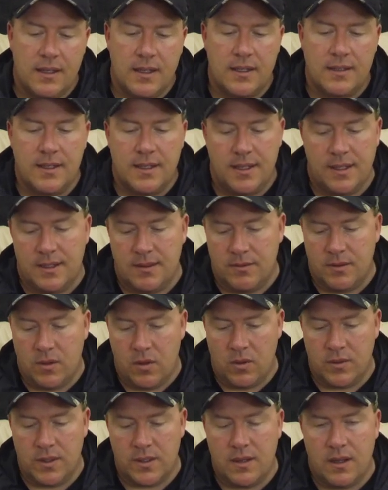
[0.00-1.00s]
and then I
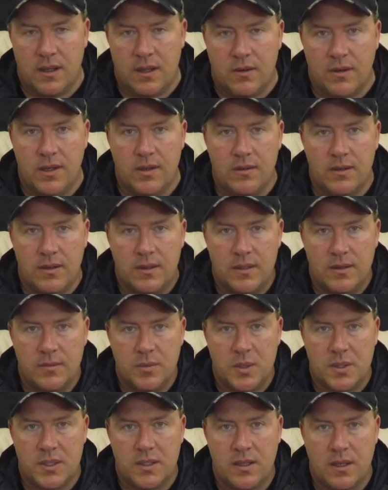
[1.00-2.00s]
hold the collar
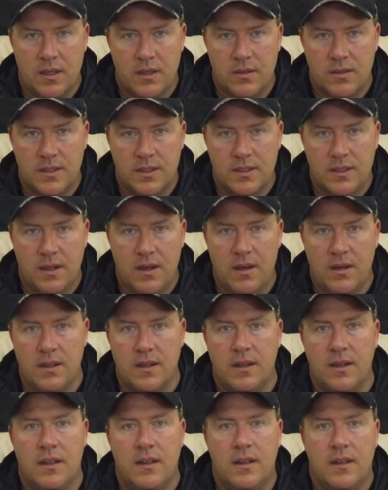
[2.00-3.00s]
out, put the collar on the
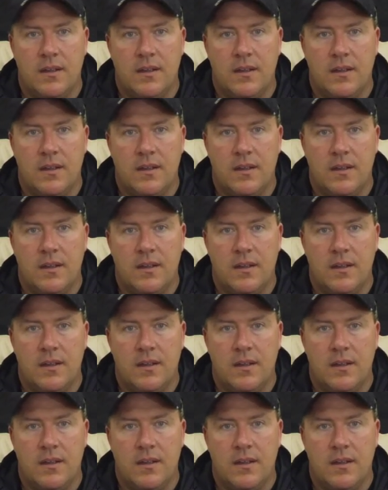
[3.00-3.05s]
dog,